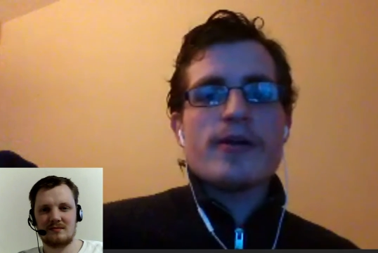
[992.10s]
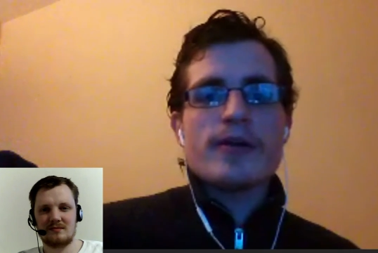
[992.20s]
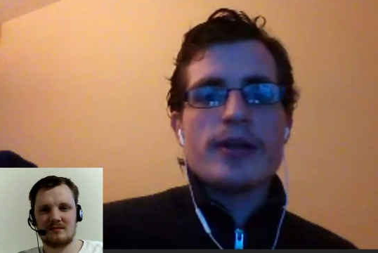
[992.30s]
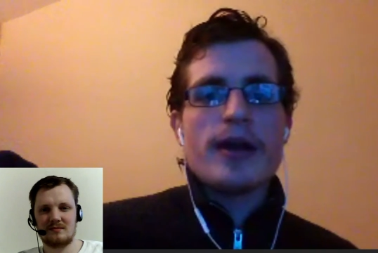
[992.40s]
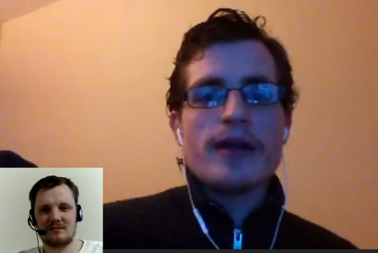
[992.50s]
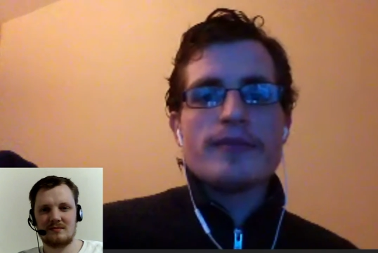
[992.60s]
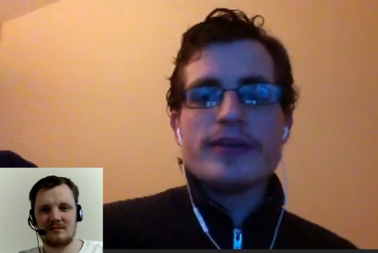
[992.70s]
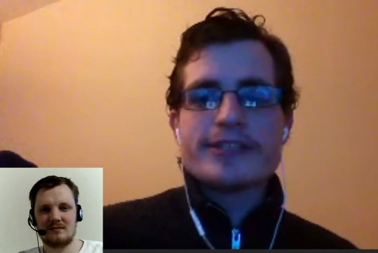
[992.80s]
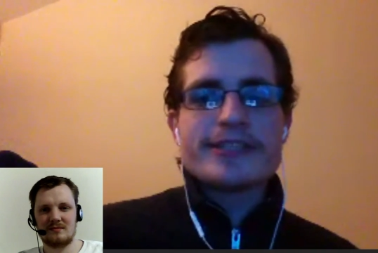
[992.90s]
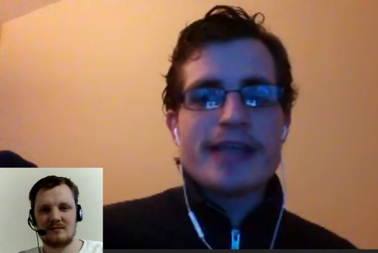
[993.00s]
Speaker 1: and the,
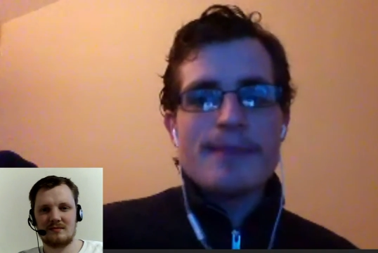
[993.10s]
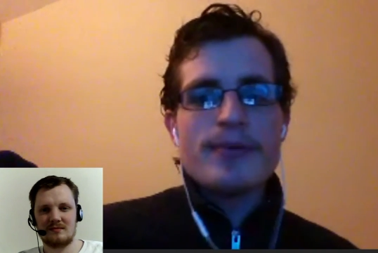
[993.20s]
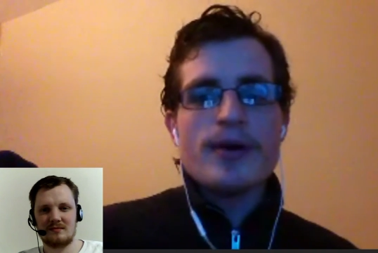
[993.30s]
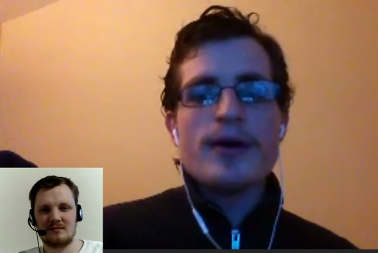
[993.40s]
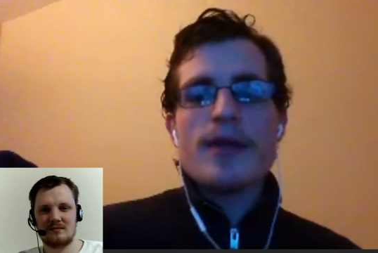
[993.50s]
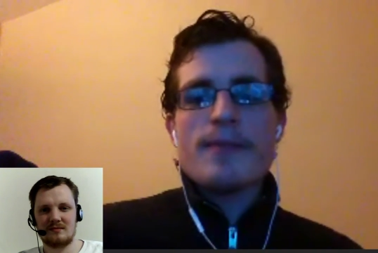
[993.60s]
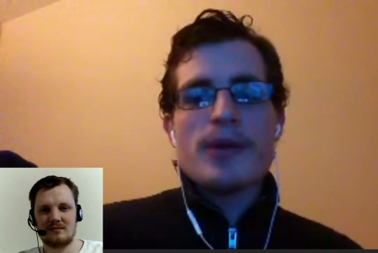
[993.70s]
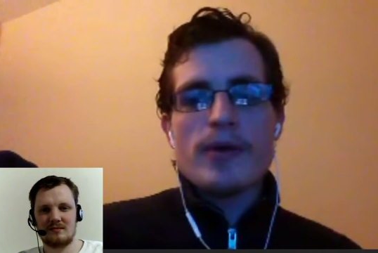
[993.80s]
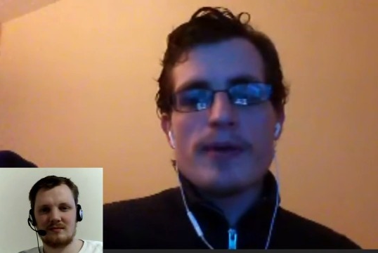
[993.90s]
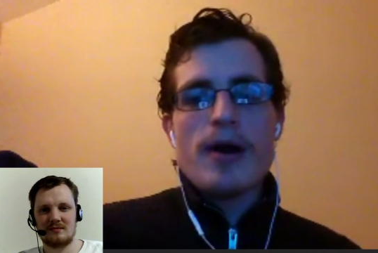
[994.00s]
his temper, they
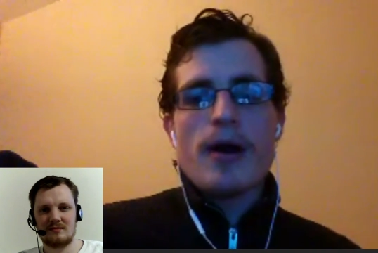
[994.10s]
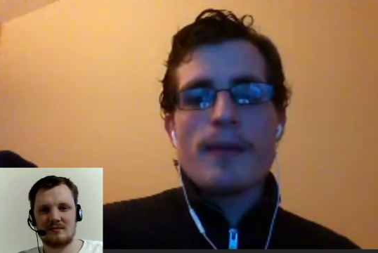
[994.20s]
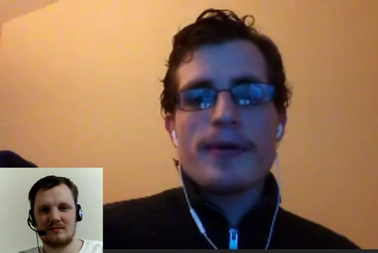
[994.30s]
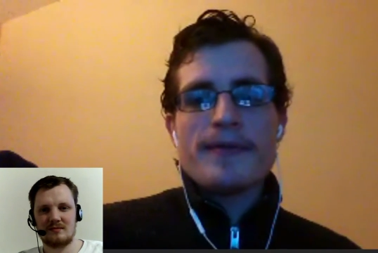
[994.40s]
built him up.